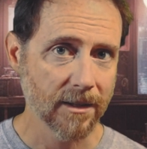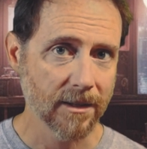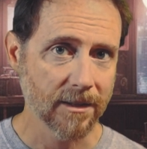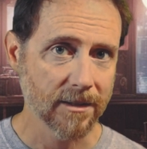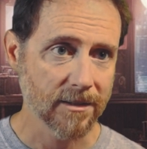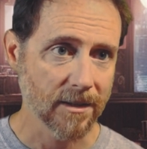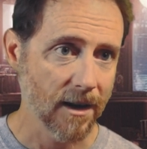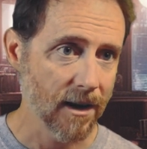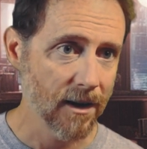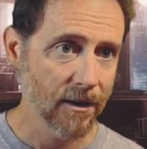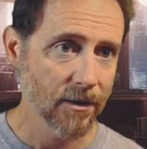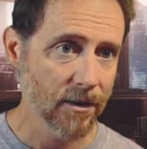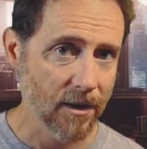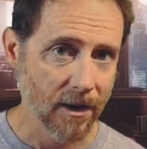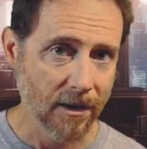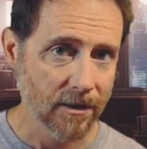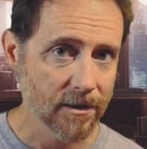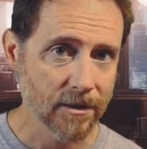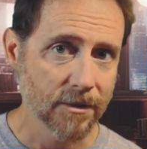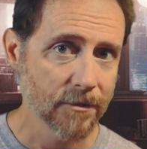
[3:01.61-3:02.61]
and it's a higher
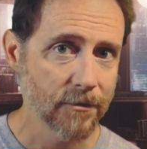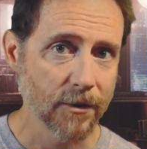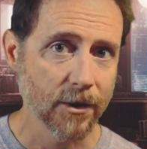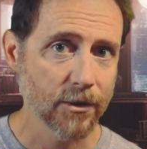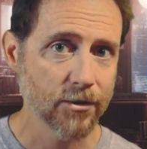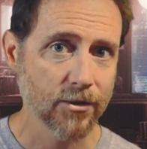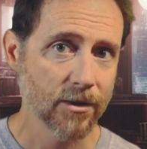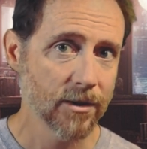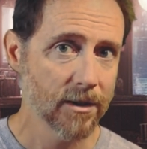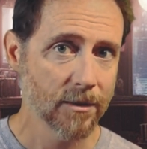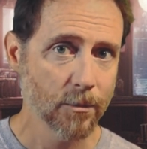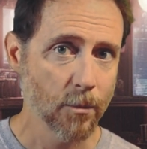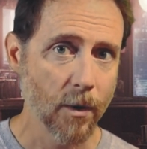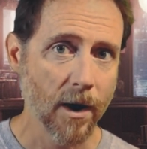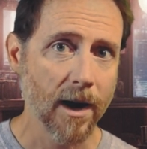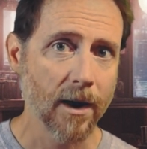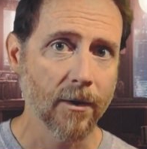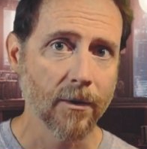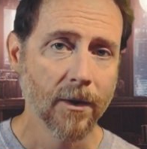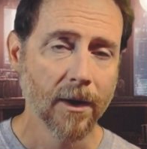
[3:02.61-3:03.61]
cognitive function, and
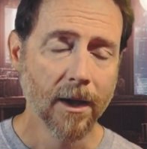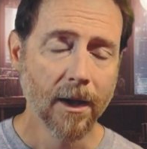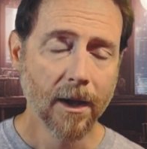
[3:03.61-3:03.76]
wow.